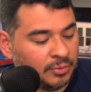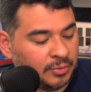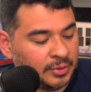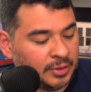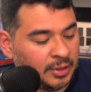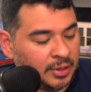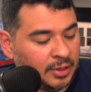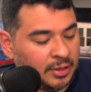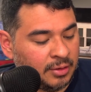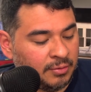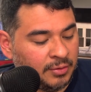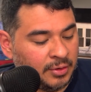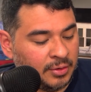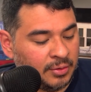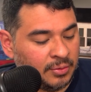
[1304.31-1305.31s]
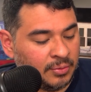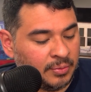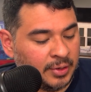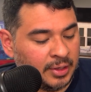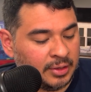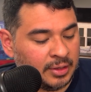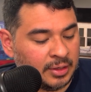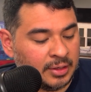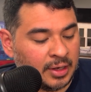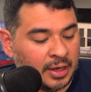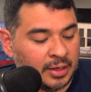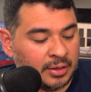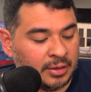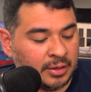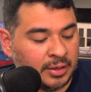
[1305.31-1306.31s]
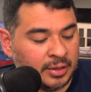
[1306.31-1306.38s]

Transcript: interview with the daughter